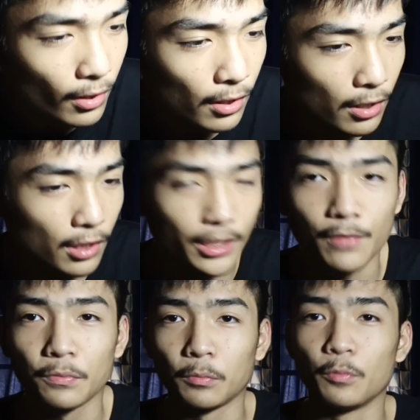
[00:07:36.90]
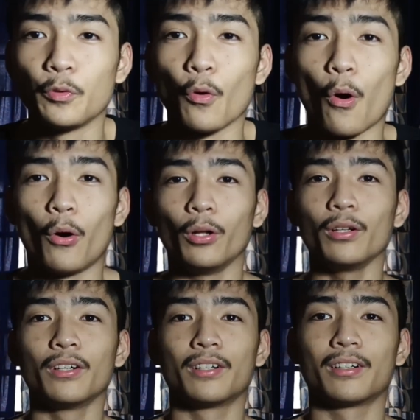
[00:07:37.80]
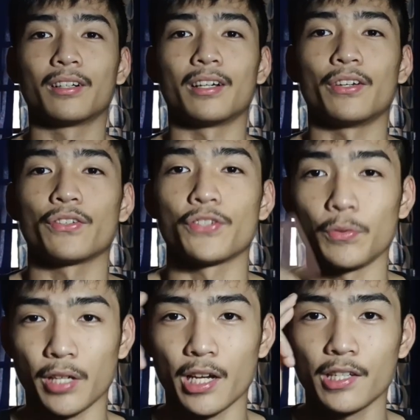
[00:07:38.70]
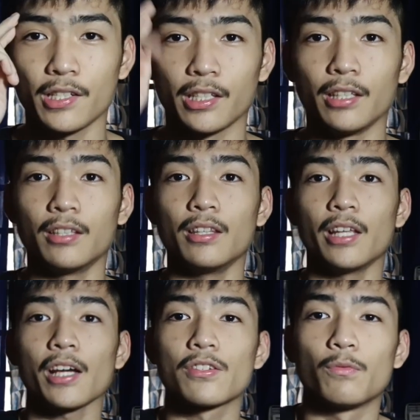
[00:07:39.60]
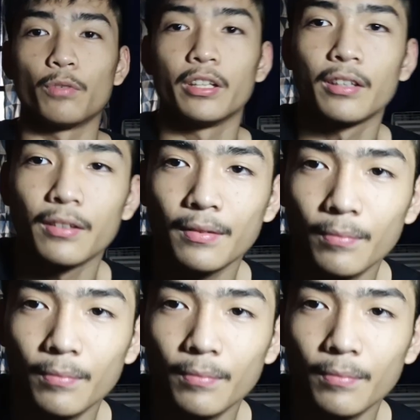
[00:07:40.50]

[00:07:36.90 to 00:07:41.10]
that'll be all, and see you guys in the next one.